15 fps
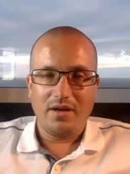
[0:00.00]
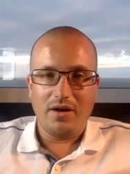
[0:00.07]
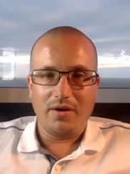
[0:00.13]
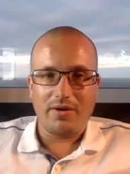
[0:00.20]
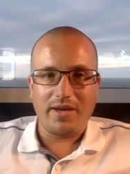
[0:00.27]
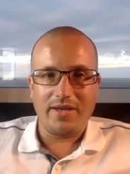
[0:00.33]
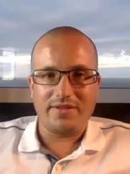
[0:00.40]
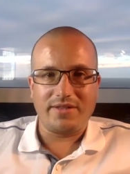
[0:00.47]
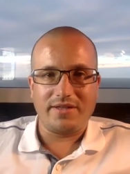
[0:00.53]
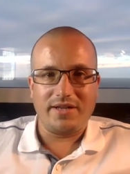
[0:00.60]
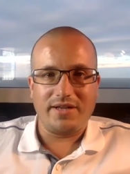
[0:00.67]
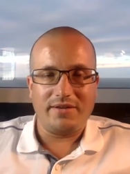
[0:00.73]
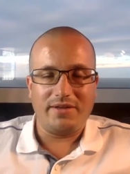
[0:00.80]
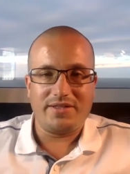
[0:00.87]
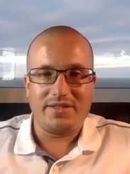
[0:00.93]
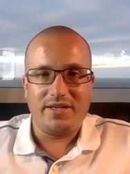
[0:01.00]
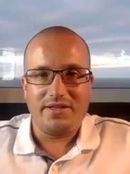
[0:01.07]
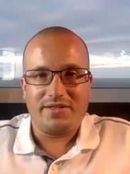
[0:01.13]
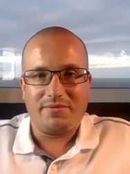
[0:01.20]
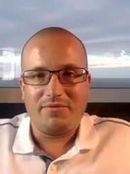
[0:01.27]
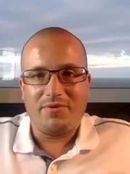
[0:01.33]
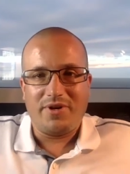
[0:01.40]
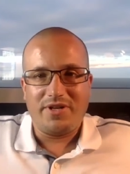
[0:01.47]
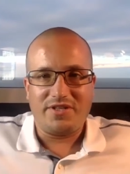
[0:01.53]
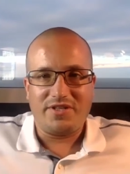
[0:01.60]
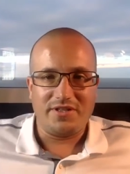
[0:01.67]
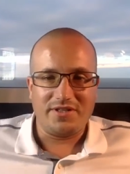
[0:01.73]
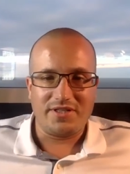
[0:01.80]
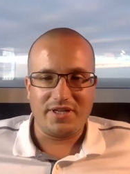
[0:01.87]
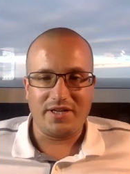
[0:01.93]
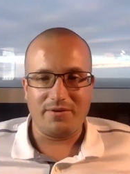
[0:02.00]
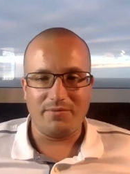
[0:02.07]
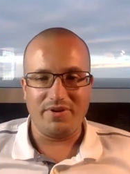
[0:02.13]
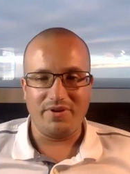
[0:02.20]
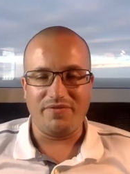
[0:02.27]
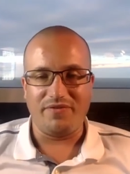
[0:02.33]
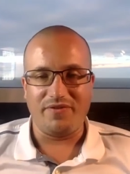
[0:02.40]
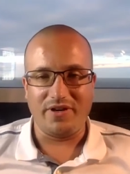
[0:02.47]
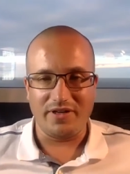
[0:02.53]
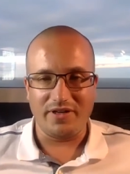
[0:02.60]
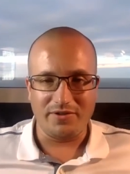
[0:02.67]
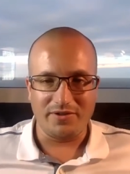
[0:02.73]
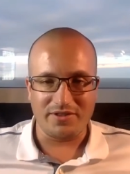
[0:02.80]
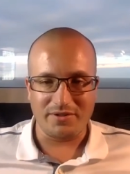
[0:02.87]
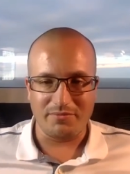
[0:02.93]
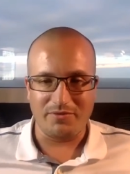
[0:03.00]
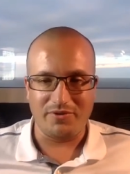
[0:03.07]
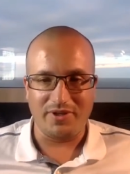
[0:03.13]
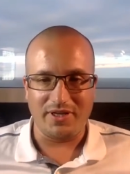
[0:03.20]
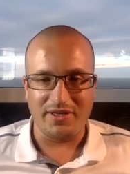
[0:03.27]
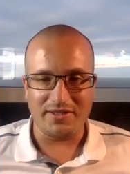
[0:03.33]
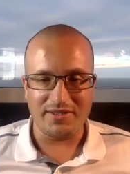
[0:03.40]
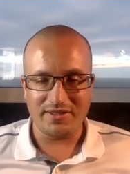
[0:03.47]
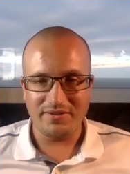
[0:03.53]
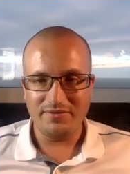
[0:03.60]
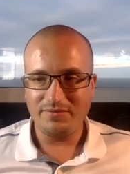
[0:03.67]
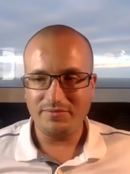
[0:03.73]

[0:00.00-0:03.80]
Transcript: Okay, so now let's take some questions now we've got some more likes.